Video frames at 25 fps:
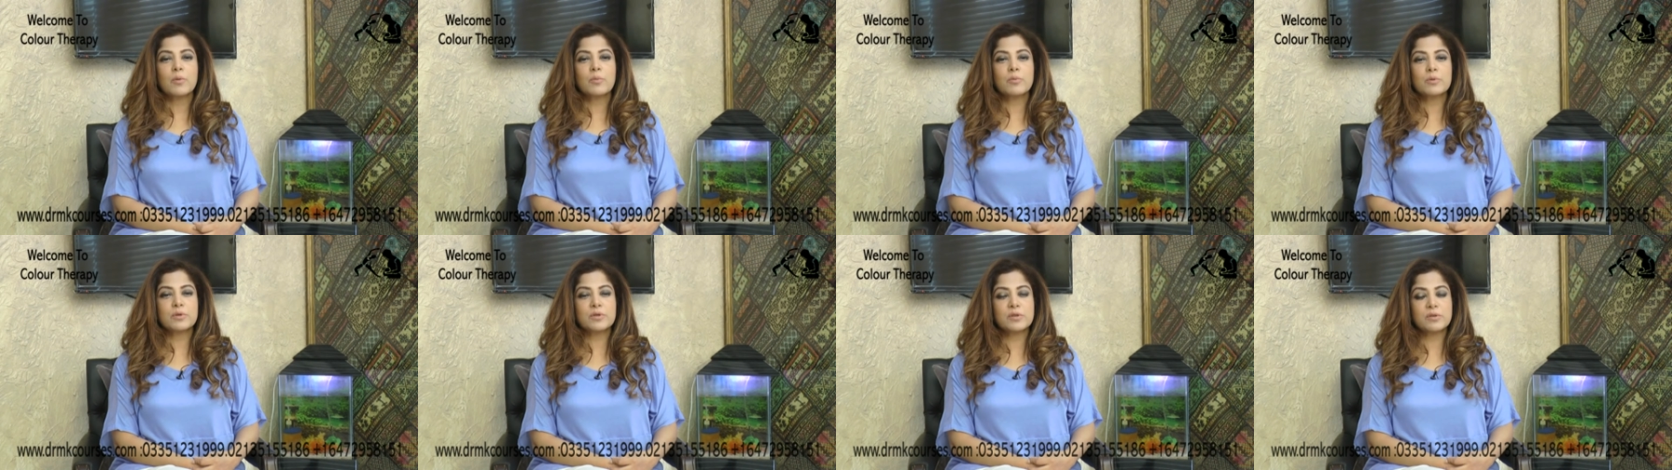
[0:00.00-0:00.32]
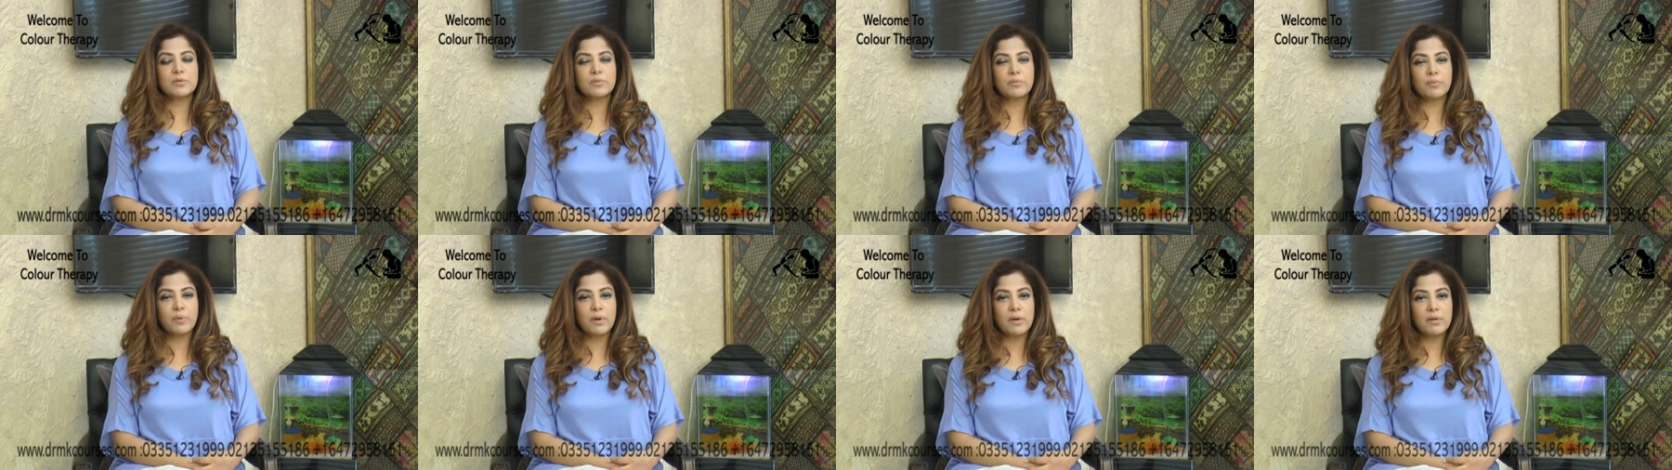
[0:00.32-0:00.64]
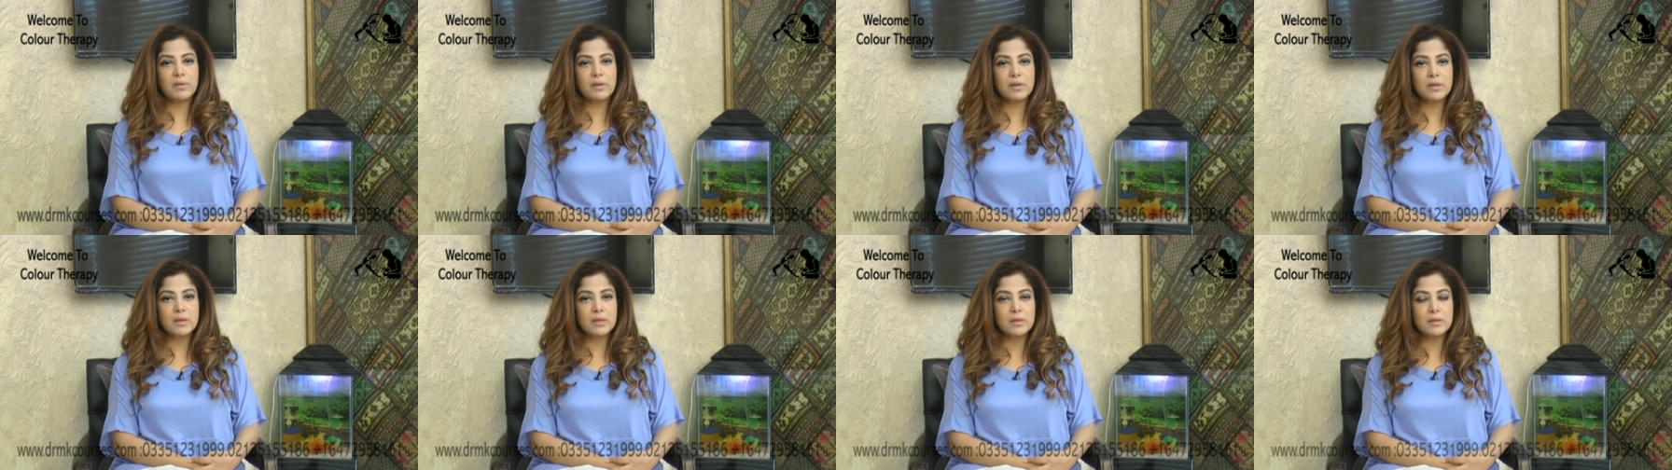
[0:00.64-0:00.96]
which is
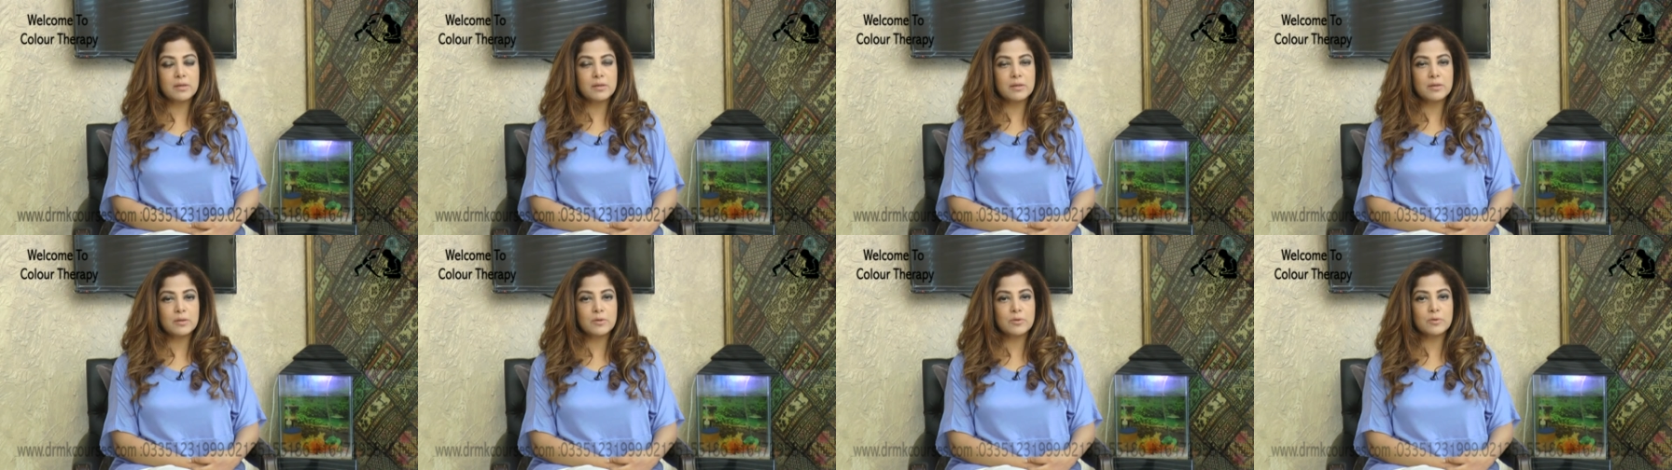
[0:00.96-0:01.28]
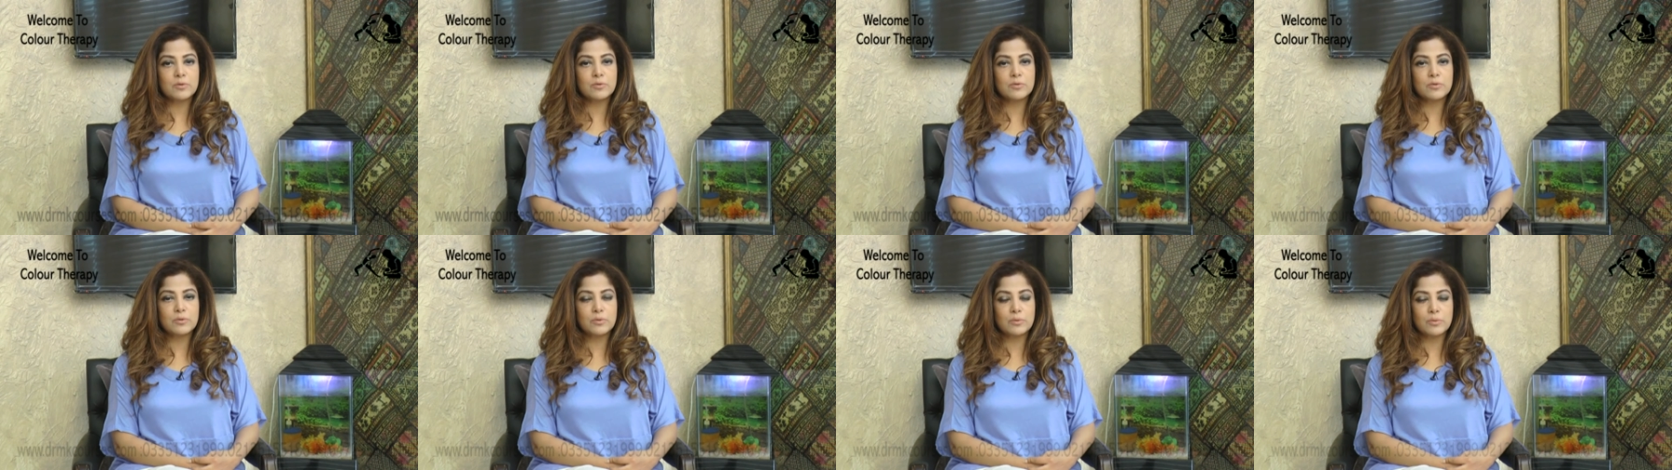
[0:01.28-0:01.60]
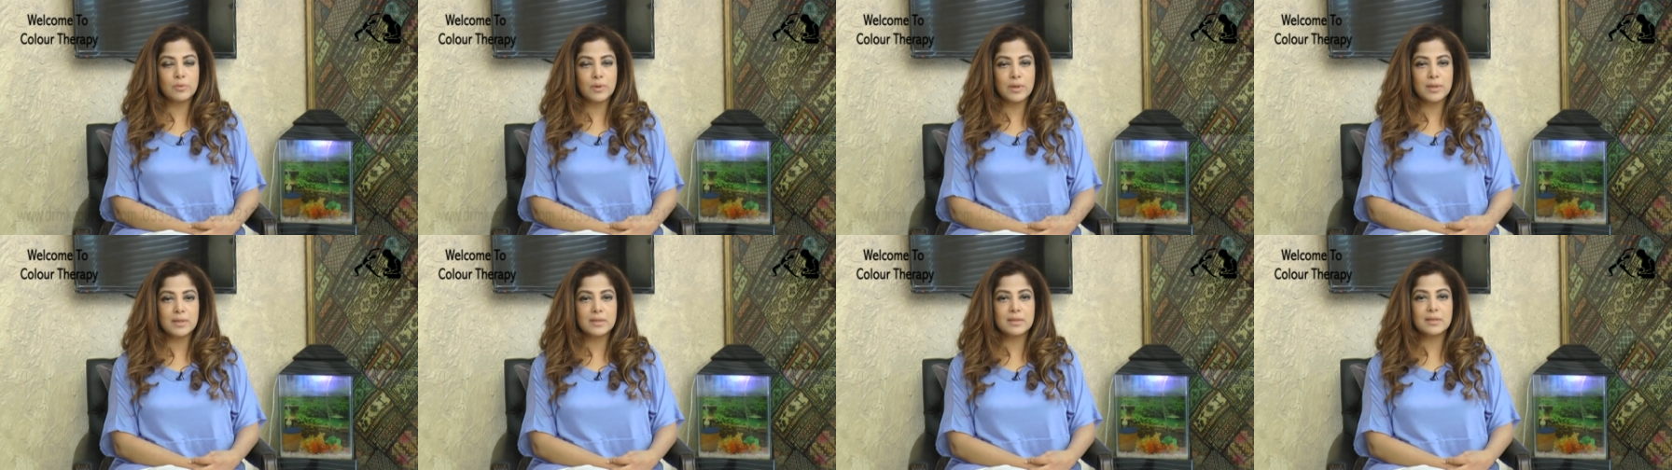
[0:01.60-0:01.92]
very easy to do
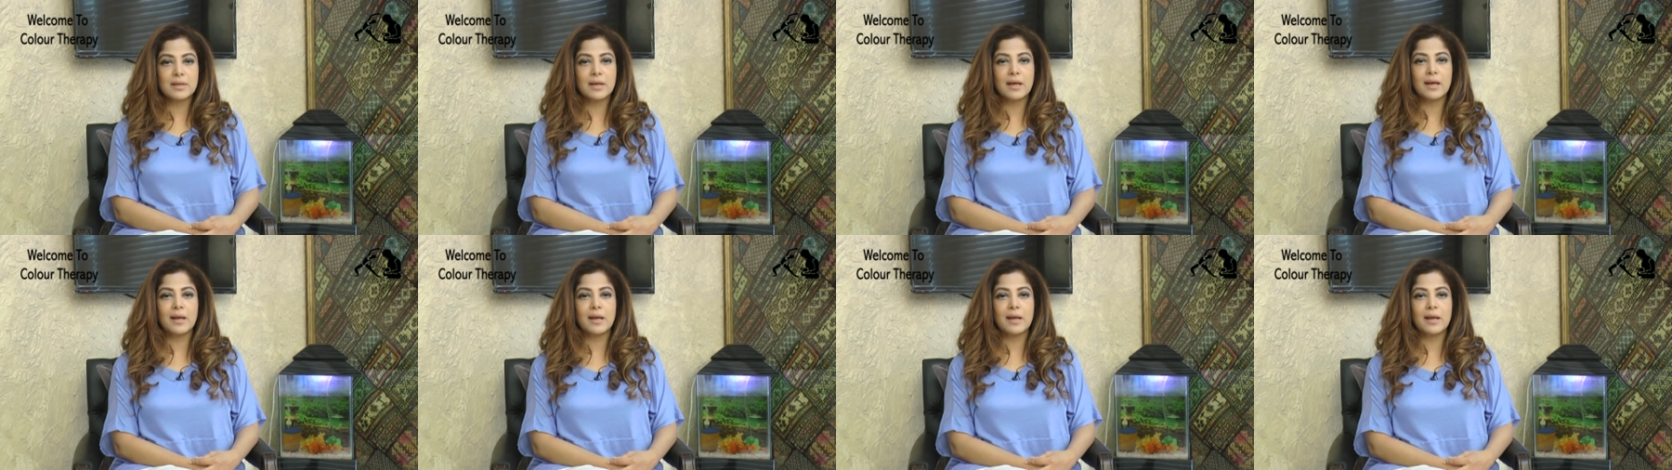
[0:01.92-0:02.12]
it.